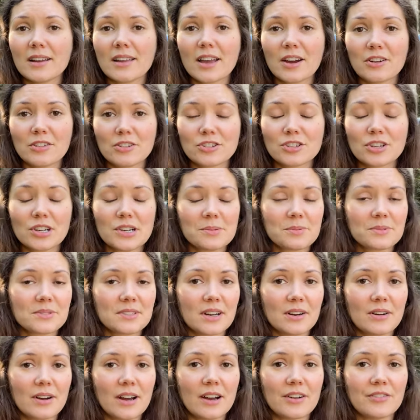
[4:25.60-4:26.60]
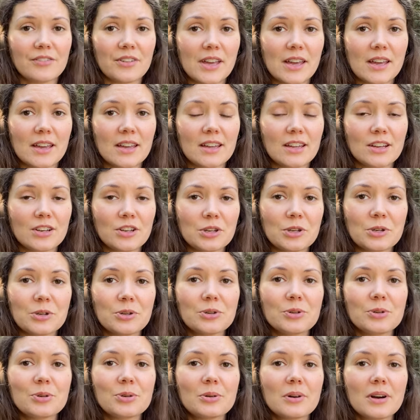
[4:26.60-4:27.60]
countertops now have a
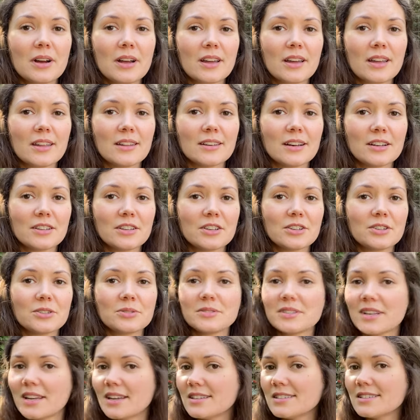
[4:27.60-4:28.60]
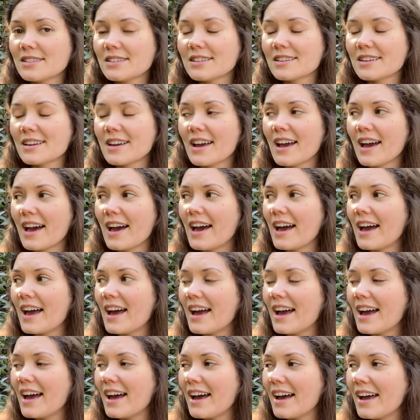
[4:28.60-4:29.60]
new yellow tint,
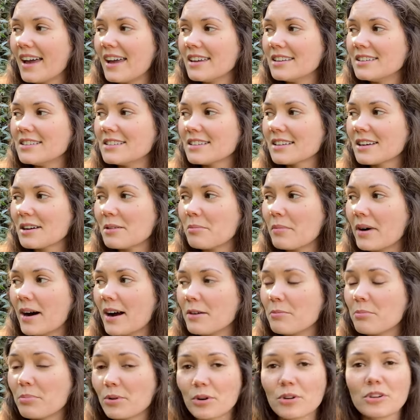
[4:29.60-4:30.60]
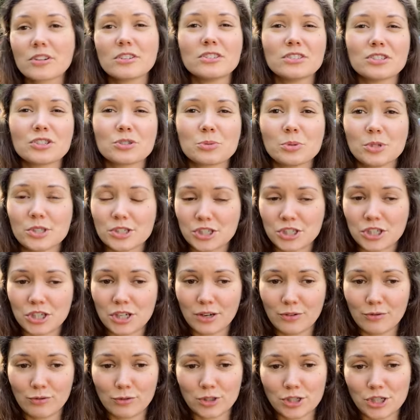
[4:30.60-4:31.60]
and my broken dishwasher,
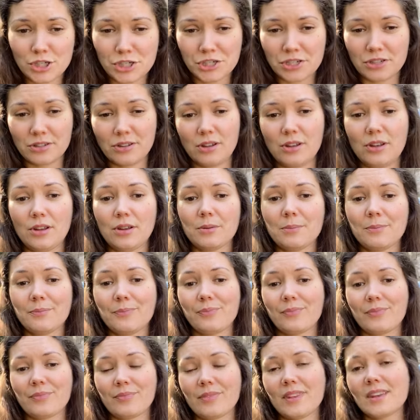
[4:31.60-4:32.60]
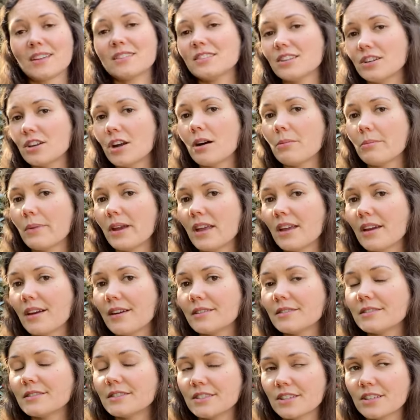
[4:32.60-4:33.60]
unfortunately, did not make
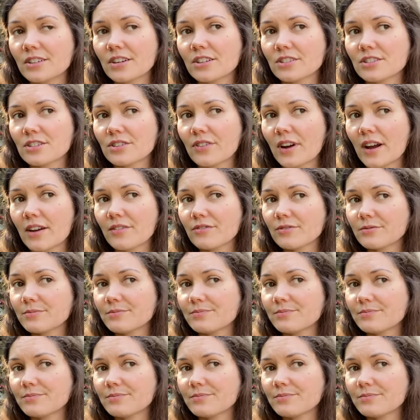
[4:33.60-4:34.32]
it, did not survive.